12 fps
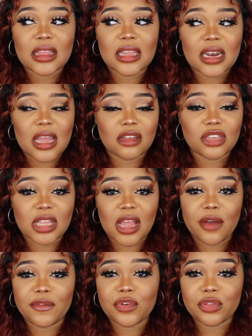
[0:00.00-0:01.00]
the nail
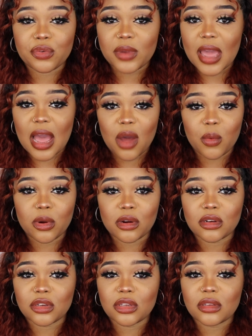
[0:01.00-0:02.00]
salon for 3
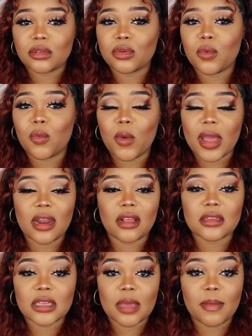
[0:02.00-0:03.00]
hours
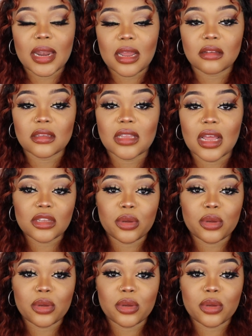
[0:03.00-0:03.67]
waiting to get my nails done.